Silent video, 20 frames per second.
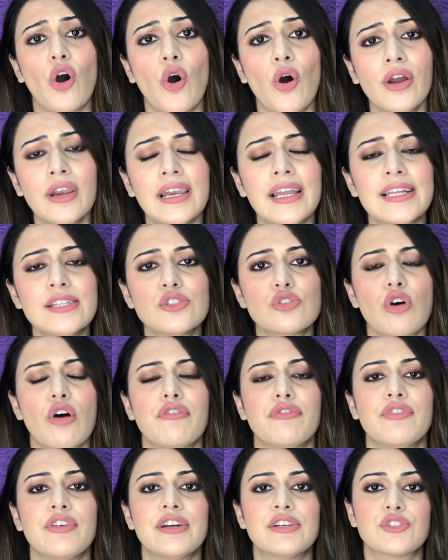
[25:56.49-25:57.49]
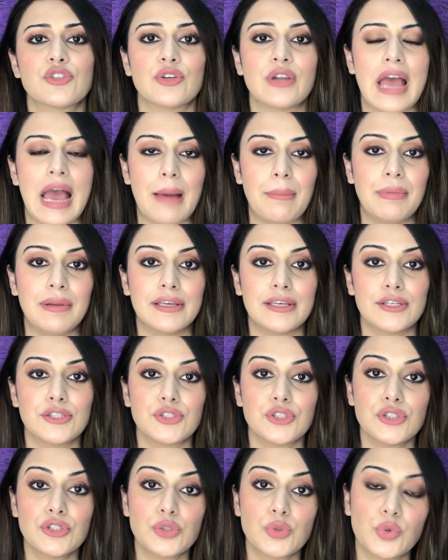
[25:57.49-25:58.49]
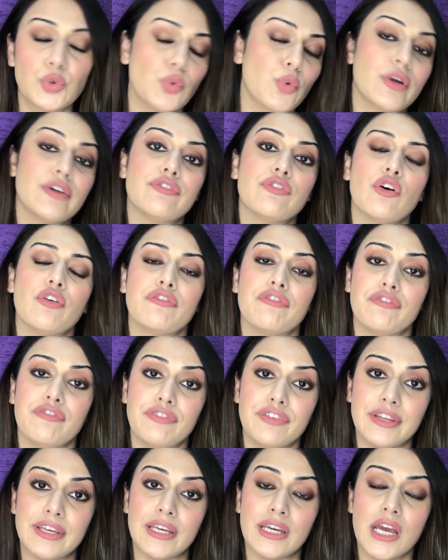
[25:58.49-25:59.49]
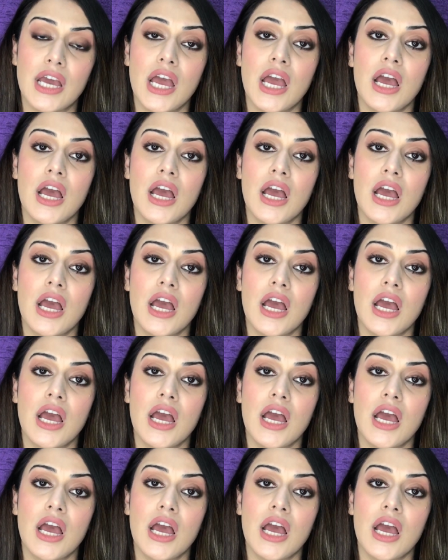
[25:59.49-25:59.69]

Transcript: online softwares or applications who do it for free.